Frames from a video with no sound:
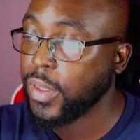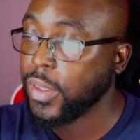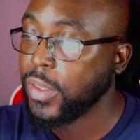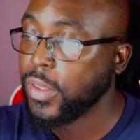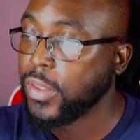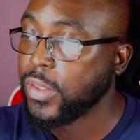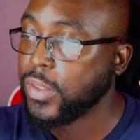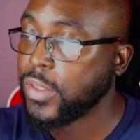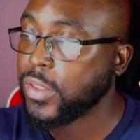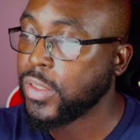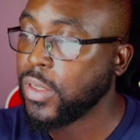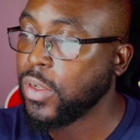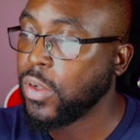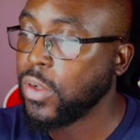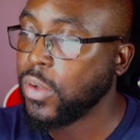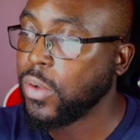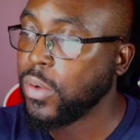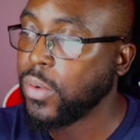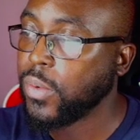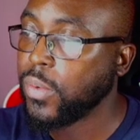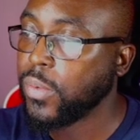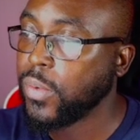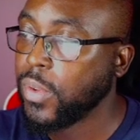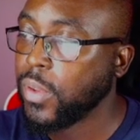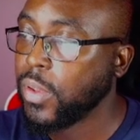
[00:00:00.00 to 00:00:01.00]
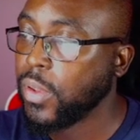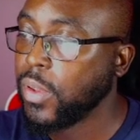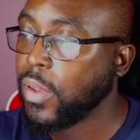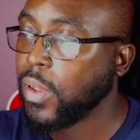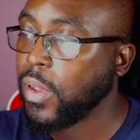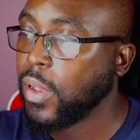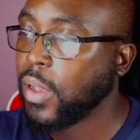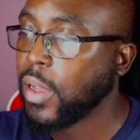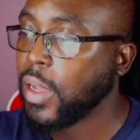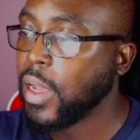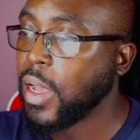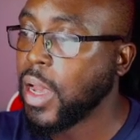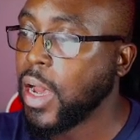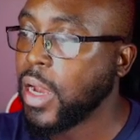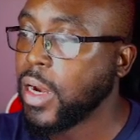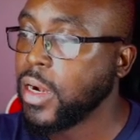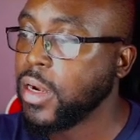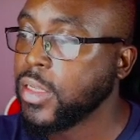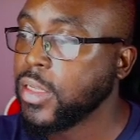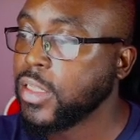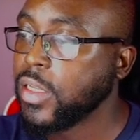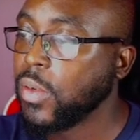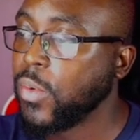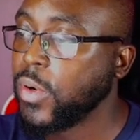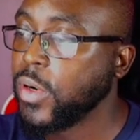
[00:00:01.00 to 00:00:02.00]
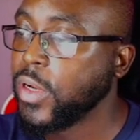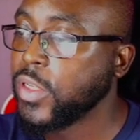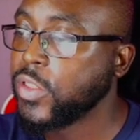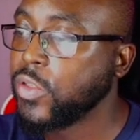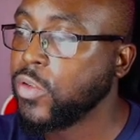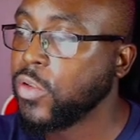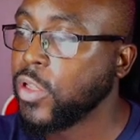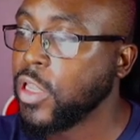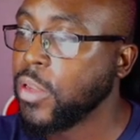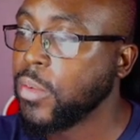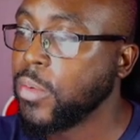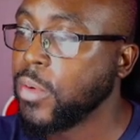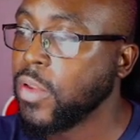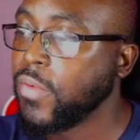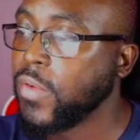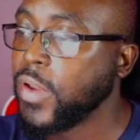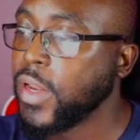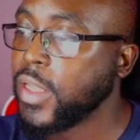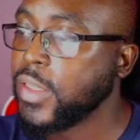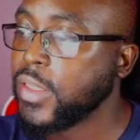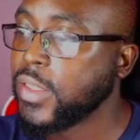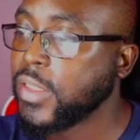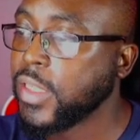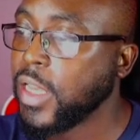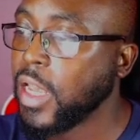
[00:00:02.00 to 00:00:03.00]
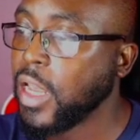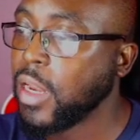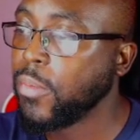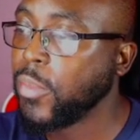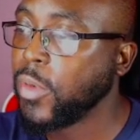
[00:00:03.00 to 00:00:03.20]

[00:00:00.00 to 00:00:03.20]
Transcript: So God doesn't want us to keep living in sin,